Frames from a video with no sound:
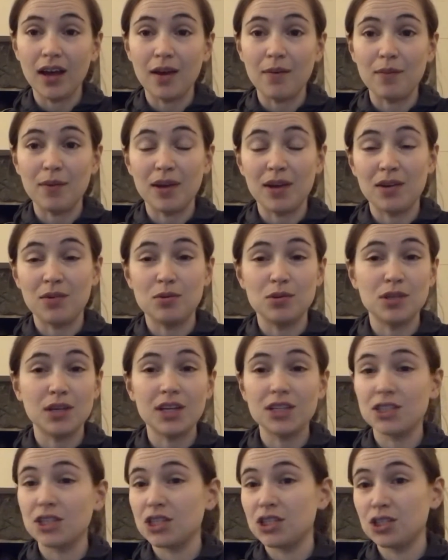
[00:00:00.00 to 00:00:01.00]
he was
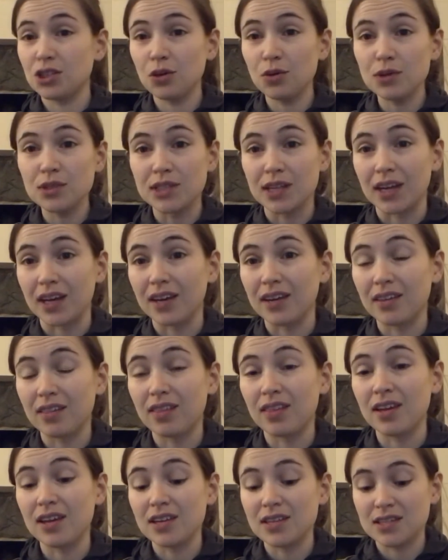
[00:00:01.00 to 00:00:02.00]
actually so sick
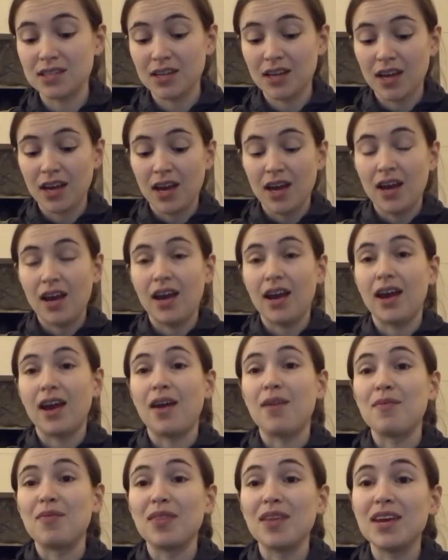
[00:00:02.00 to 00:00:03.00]
that
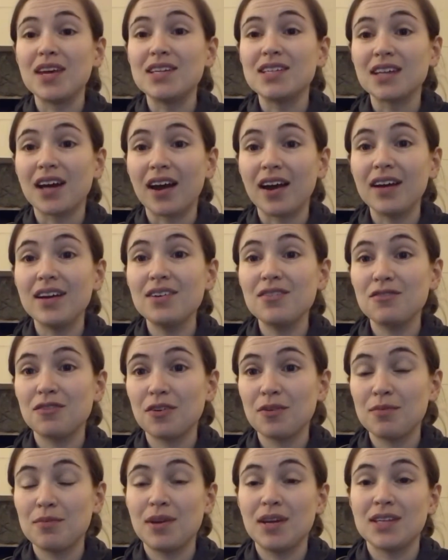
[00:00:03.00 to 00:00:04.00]
he died
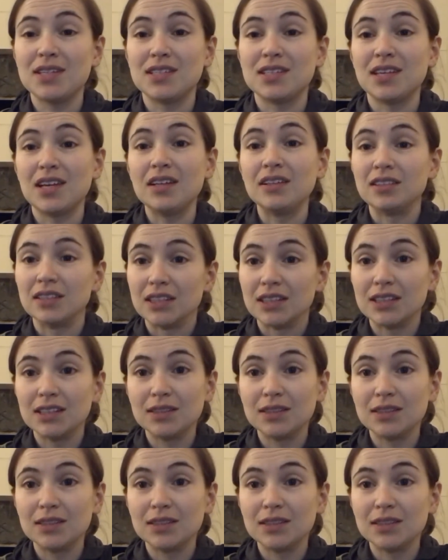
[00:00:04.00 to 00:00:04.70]
from his illness.